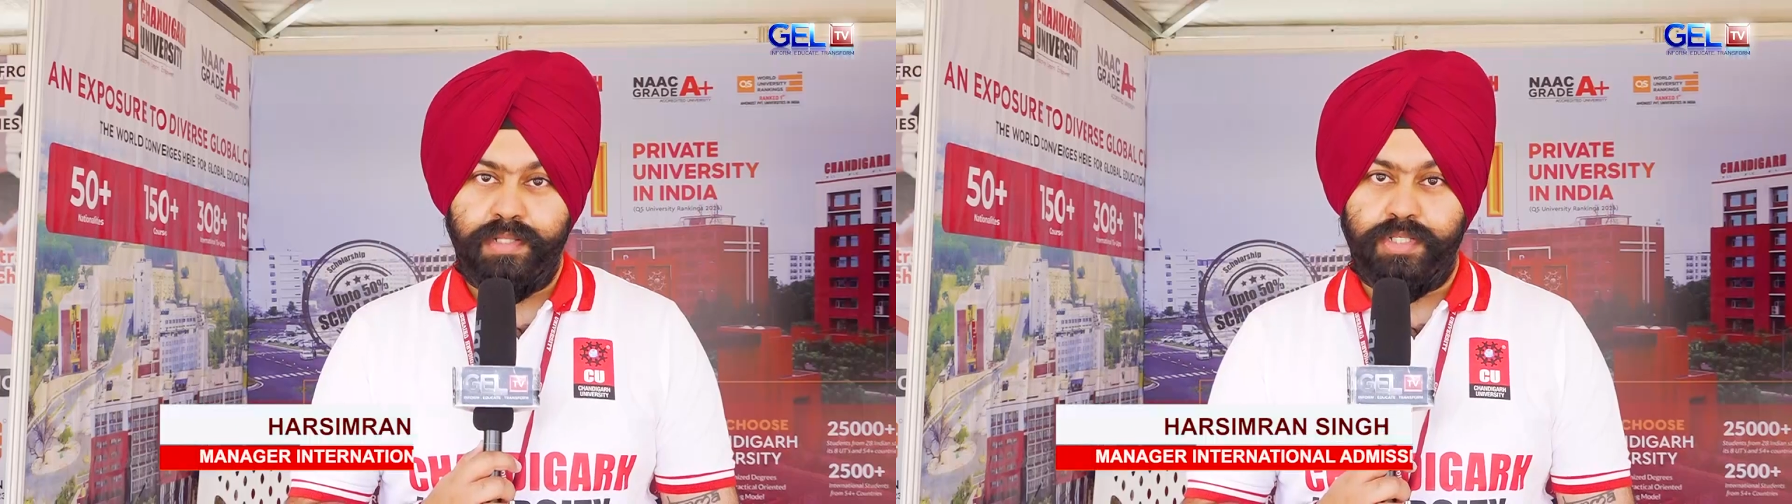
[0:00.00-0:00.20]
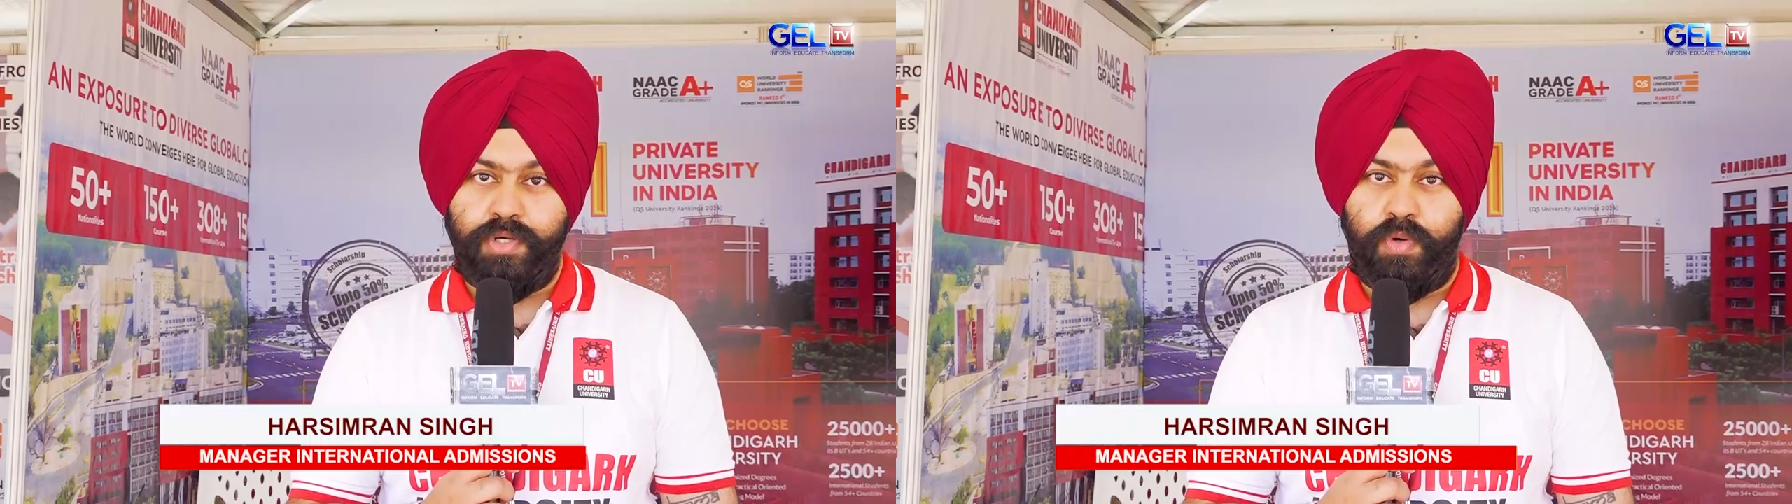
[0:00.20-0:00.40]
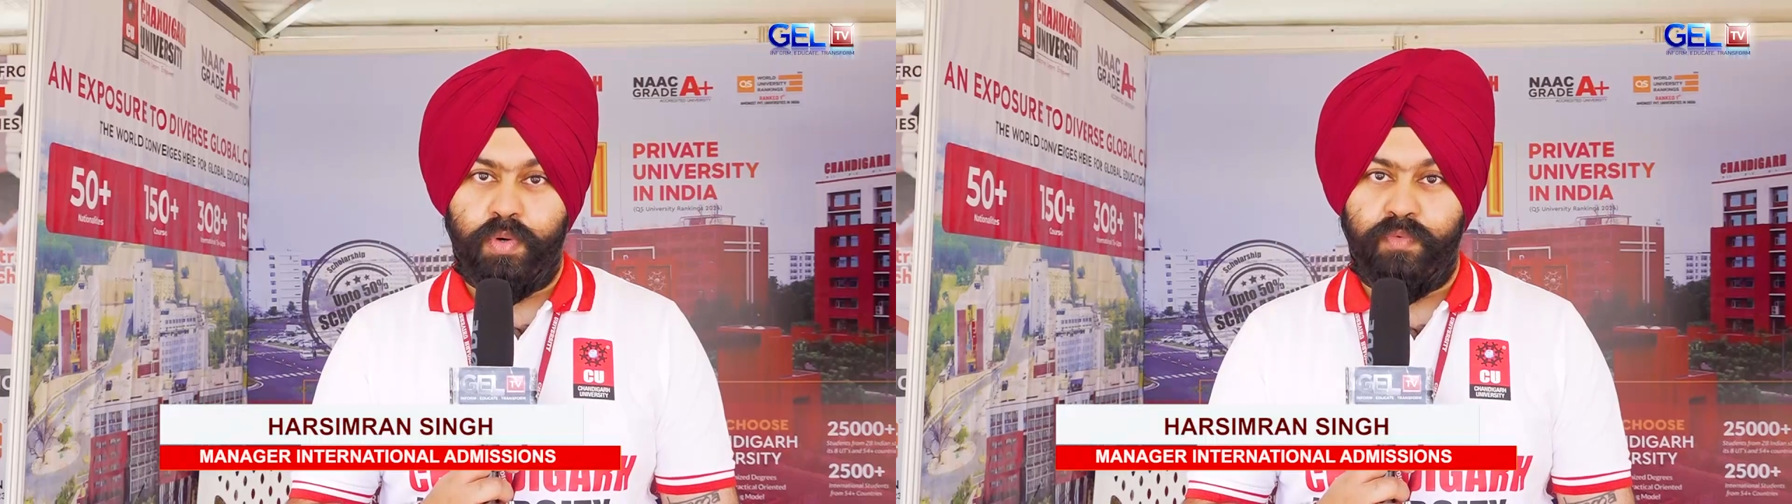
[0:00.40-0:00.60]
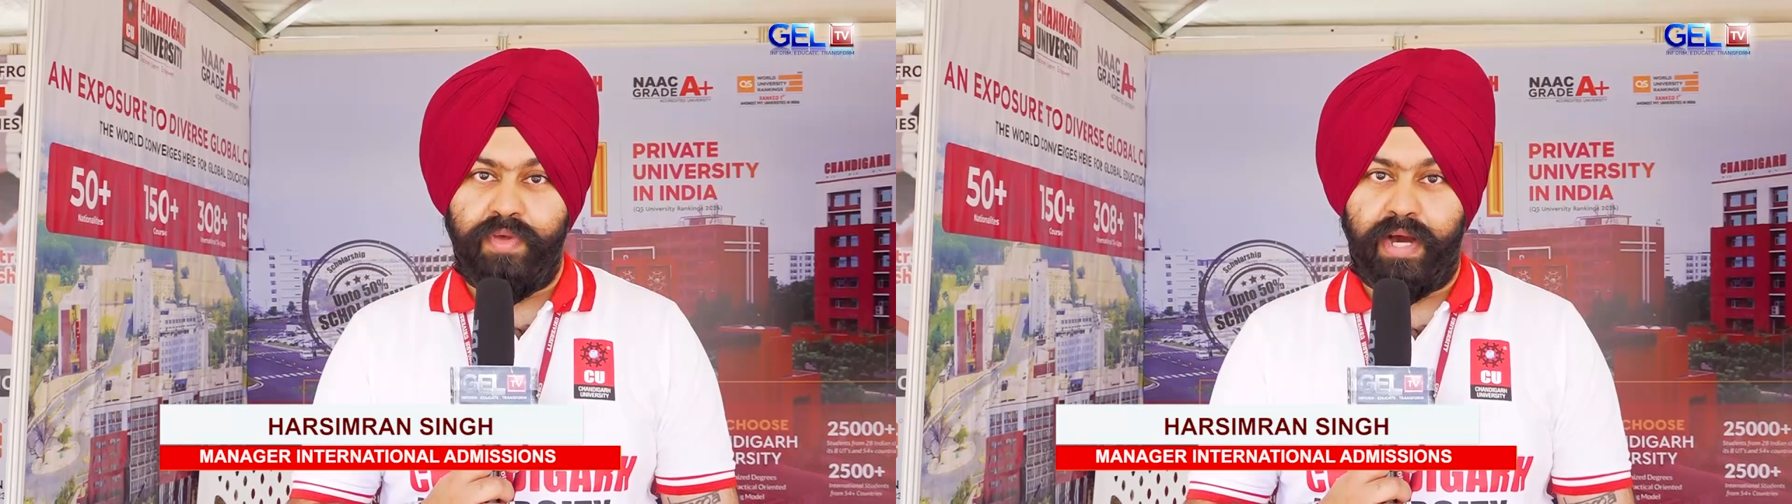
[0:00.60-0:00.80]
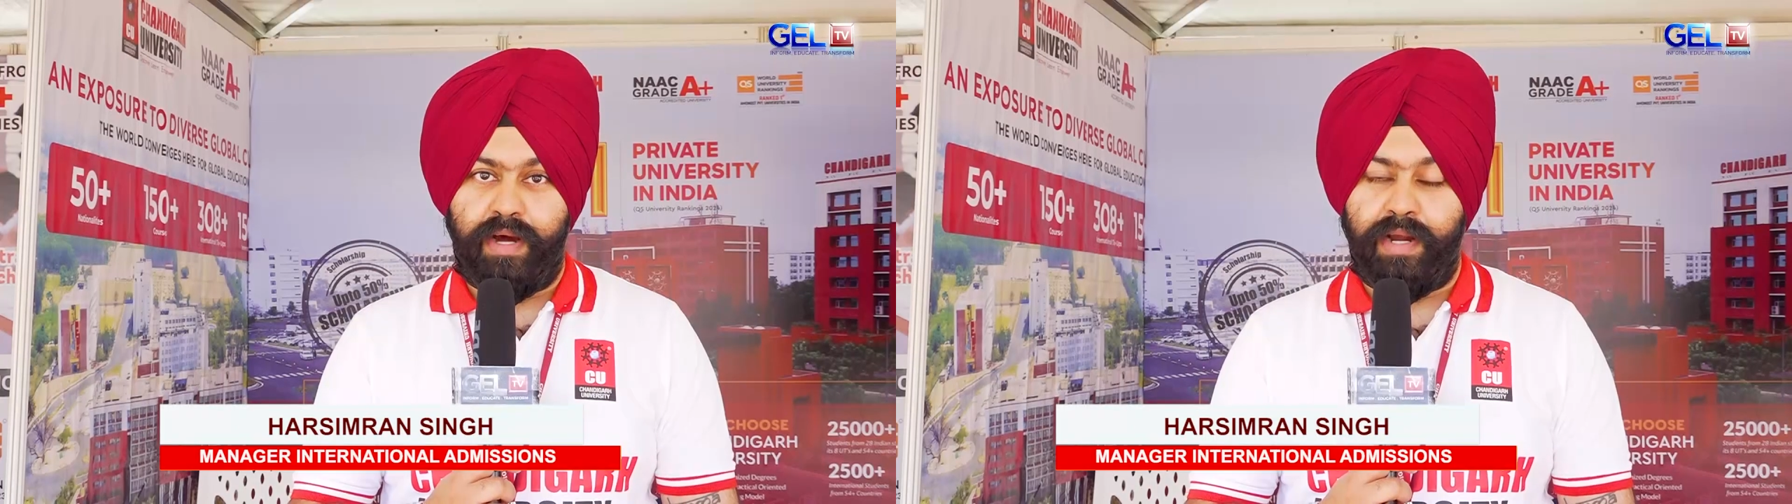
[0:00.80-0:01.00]
So
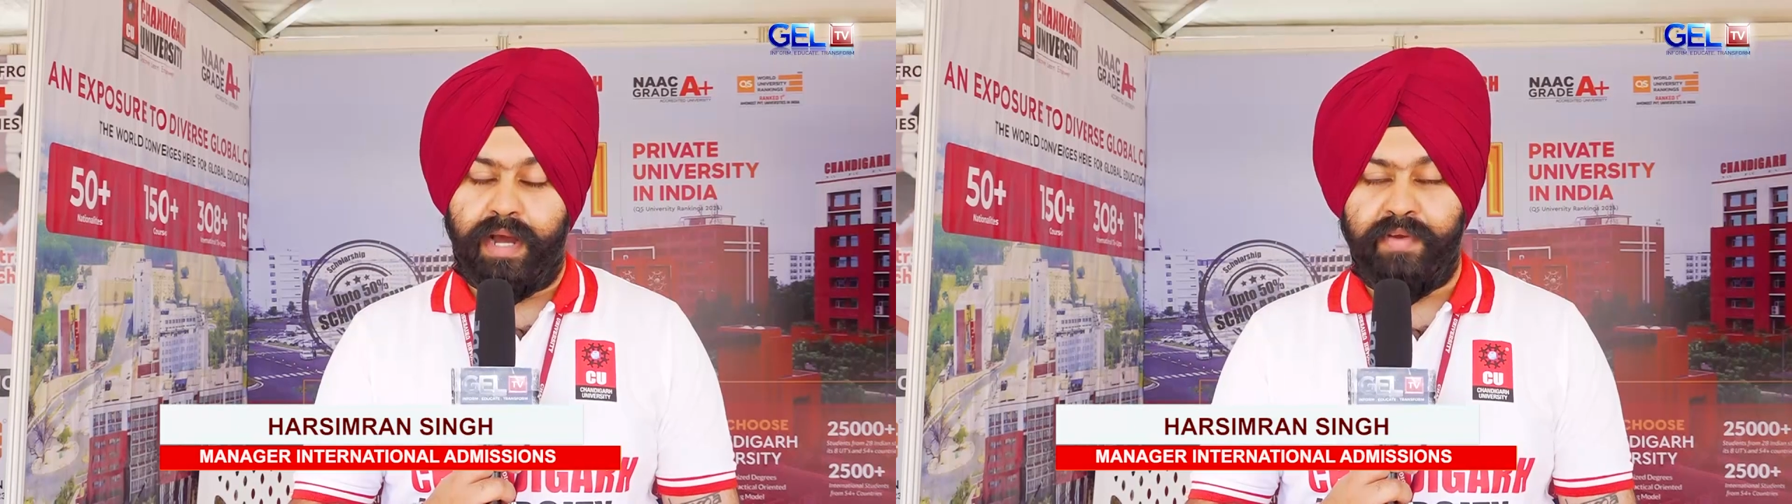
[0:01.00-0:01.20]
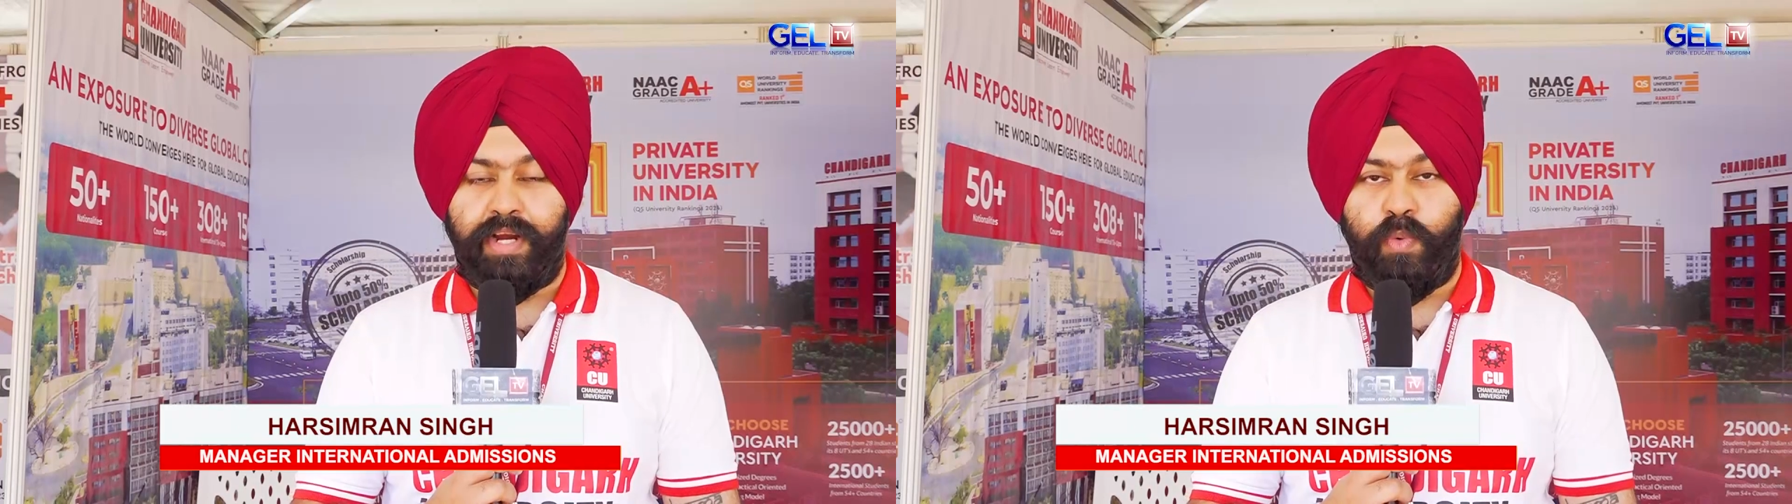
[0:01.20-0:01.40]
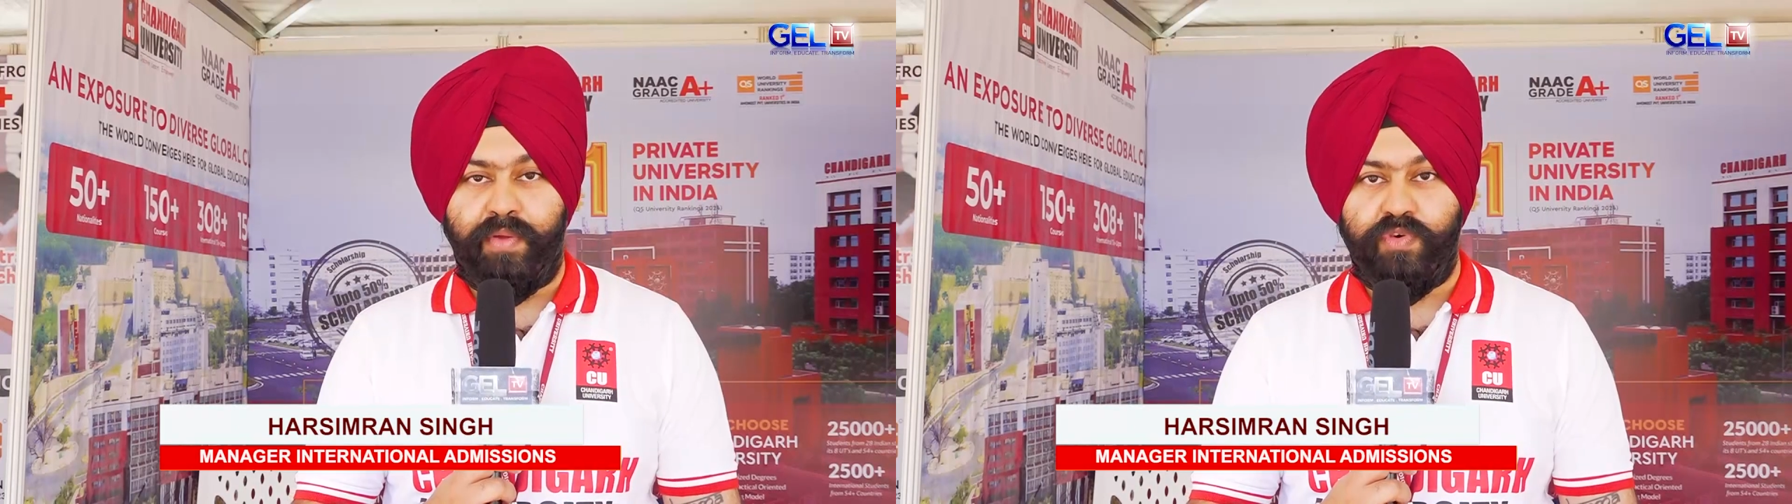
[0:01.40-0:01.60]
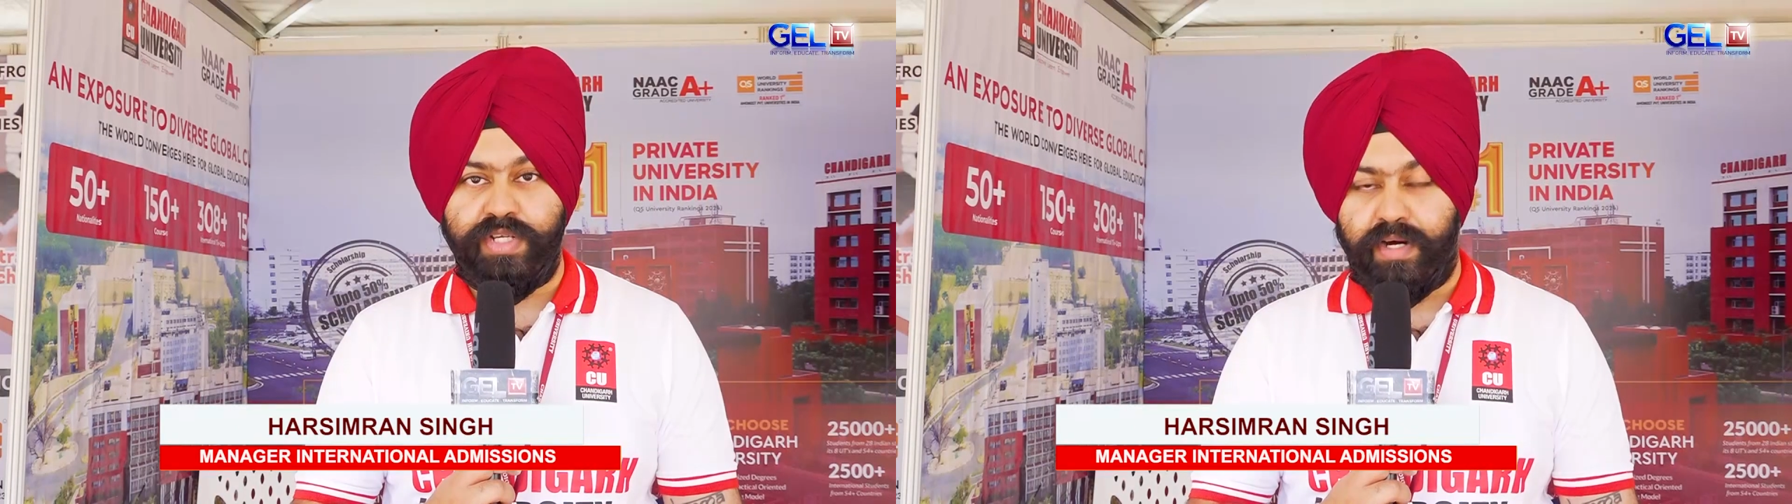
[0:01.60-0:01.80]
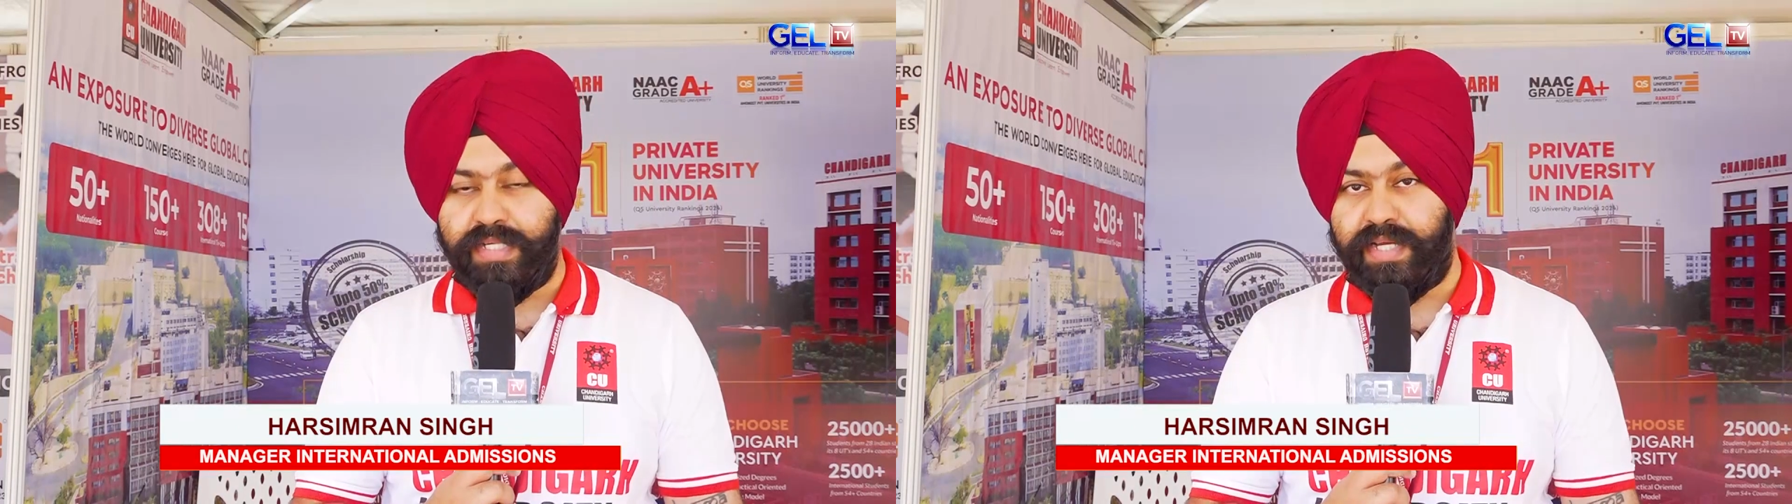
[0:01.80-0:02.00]
we are having a
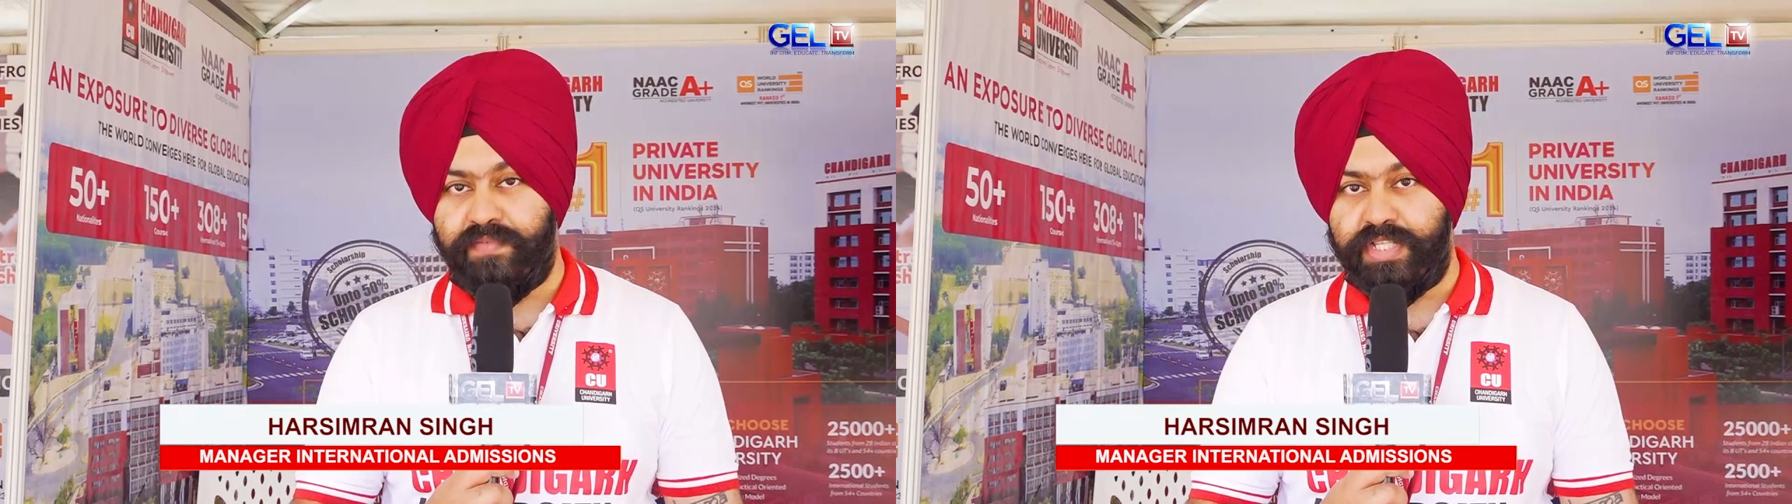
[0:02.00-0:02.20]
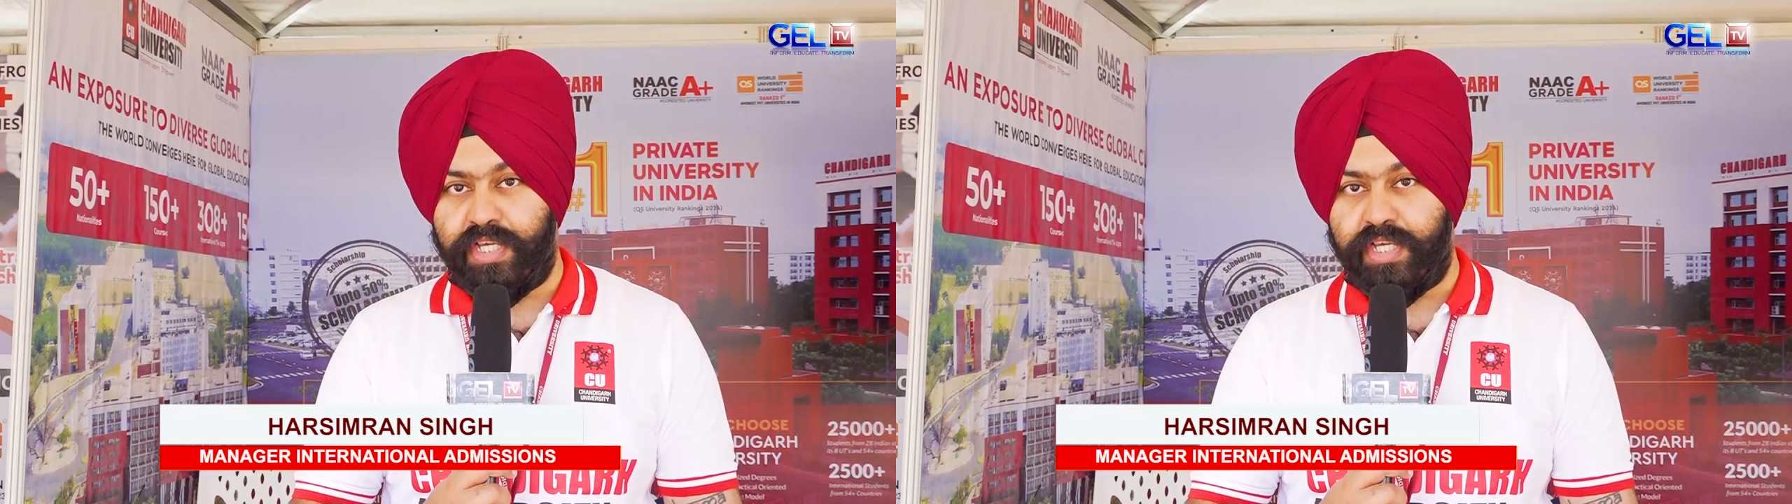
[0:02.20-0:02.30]
24-hour-7